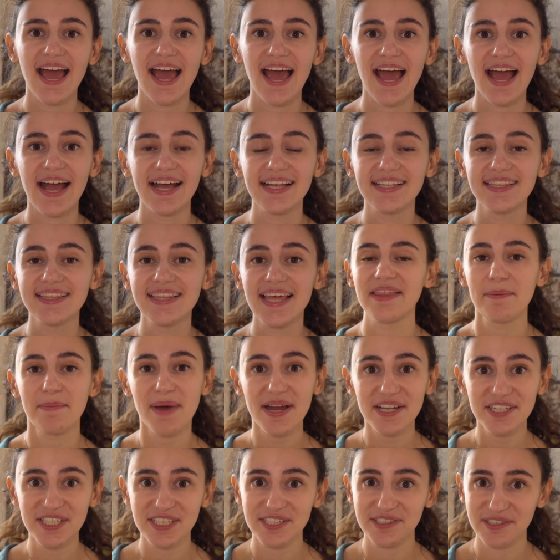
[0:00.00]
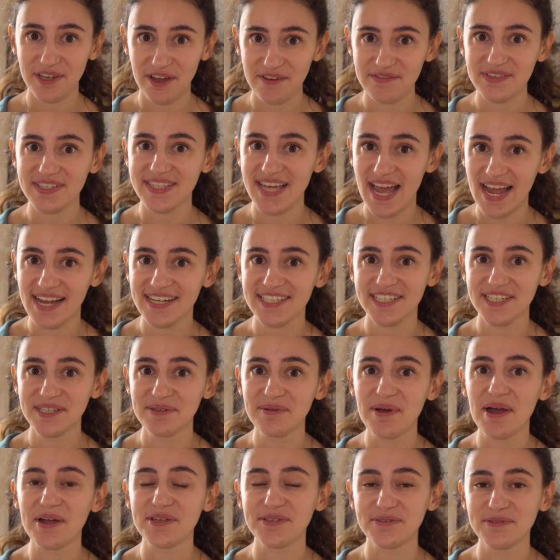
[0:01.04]
And their matching service actually
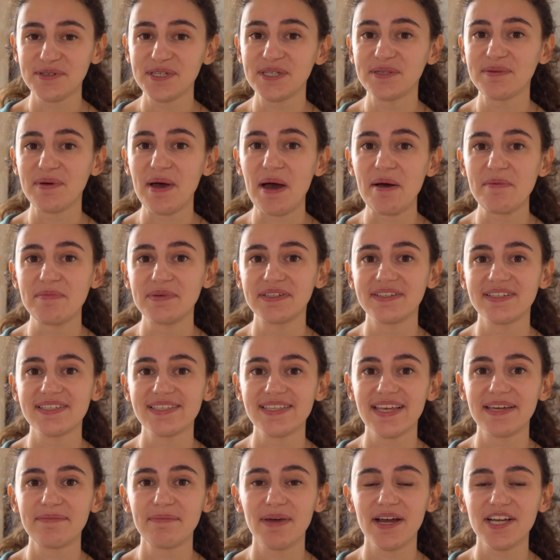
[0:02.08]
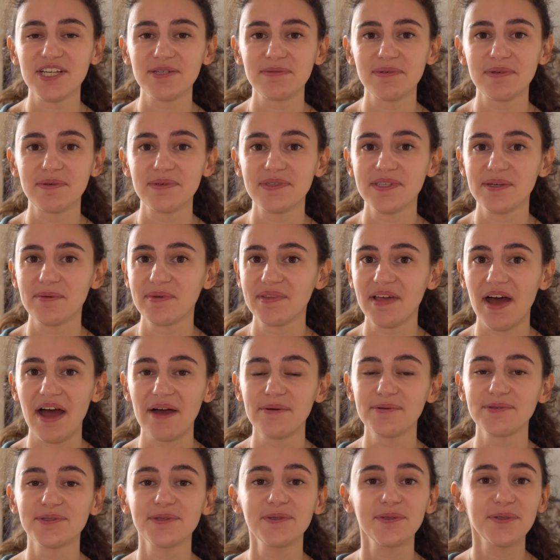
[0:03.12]
works really well because they match me with someone that
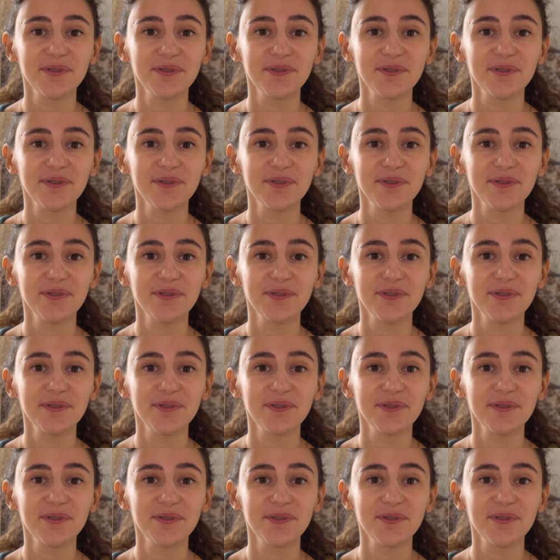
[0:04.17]
I was